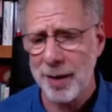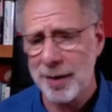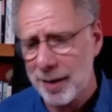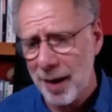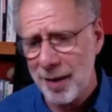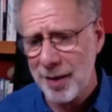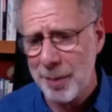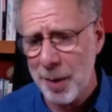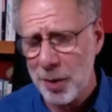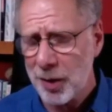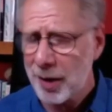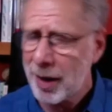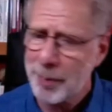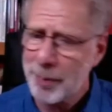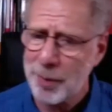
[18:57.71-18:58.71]
is not so much
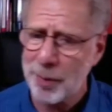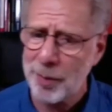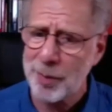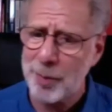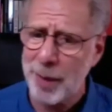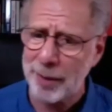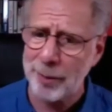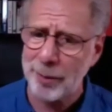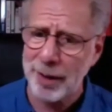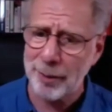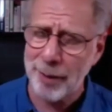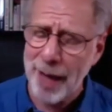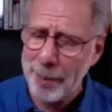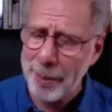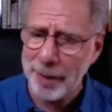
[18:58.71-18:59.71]
that it helps you lose weight really
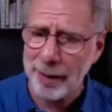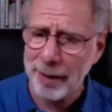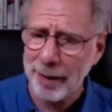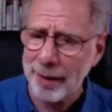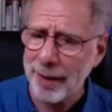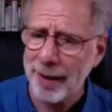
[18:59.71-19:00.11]
rapidly,